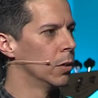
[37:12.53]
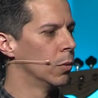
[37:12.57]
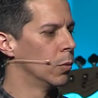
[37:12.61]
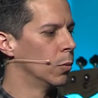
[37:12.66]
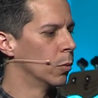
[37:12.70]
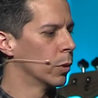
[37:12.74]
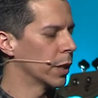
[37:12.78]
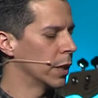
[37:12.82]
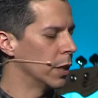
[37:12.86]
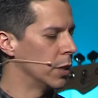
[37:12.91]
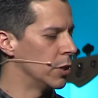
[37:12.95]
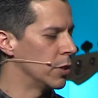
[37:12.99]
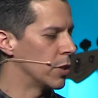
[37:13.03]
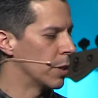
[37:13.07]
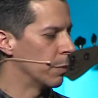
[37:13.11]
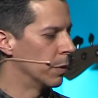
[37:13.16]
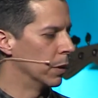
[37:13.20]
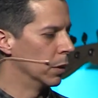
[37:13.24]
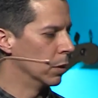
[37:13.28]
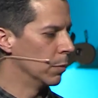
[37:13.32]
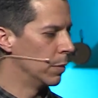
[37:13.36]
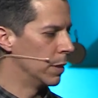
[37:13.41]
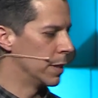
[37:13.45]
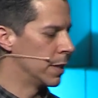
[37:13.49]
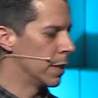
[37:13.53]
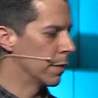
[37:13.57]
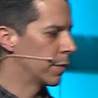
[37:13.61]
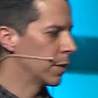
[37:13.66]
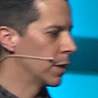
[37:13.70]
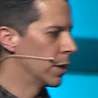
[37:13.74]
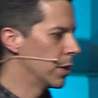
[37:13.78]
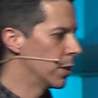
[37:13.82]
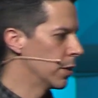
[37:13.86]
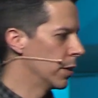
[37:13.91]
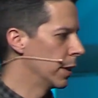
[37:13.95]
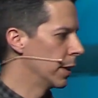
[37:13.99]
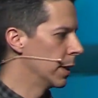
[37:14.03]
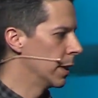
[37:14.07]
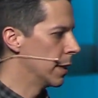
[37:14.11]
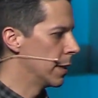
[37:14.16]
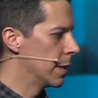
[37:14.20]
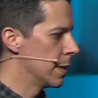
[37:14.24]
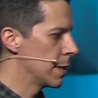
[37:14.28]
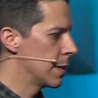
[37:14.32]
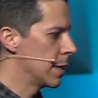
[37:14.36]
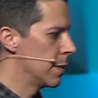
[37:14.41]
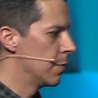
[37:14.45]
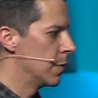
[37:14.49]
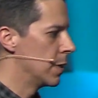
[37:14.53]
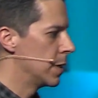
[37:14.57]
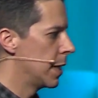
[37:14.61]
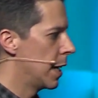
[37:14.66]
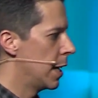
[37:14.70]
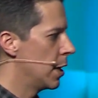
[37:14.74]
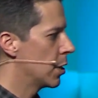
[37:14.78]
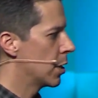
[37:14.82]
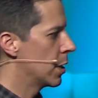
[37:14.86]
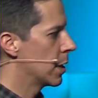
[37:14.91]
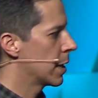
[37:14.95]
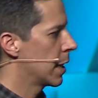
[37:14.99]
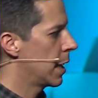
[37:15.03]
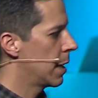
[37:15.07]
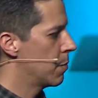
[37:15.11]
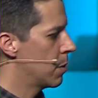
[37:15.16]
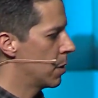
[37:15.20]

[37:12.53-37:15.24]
We're going to do something a little bit different during this invitation time.